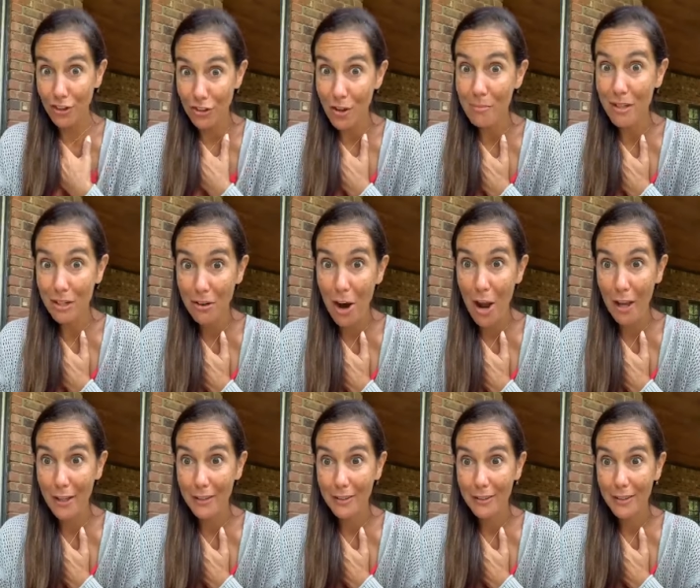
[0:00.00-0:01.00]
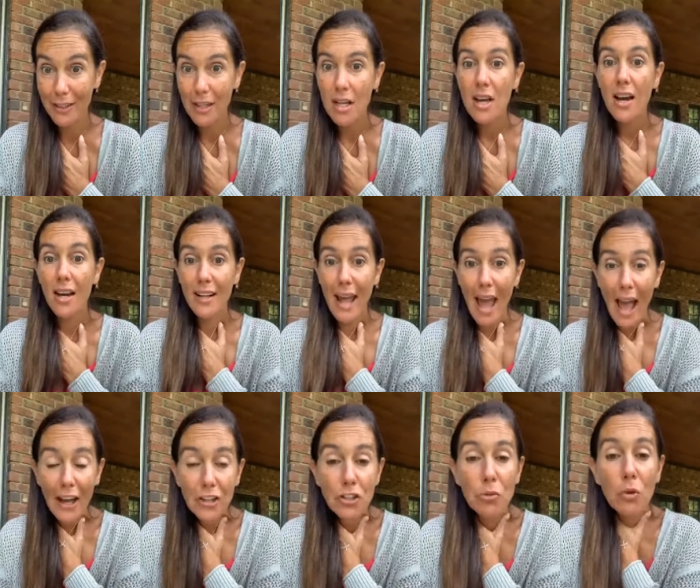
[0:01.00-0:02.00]
saw me crying. An
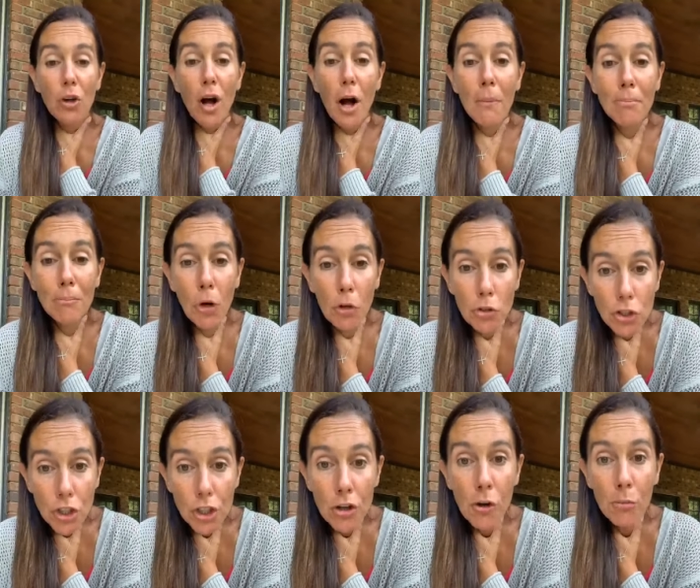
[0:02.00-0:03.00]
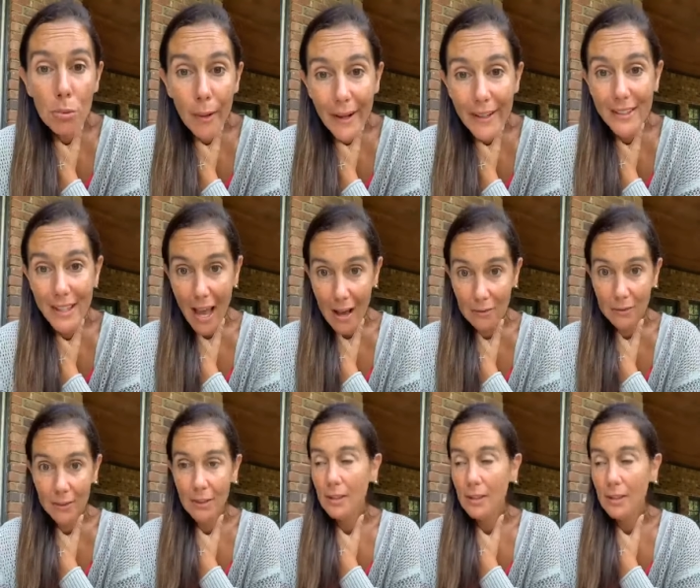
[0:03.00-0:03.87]
actual emotional breakdown.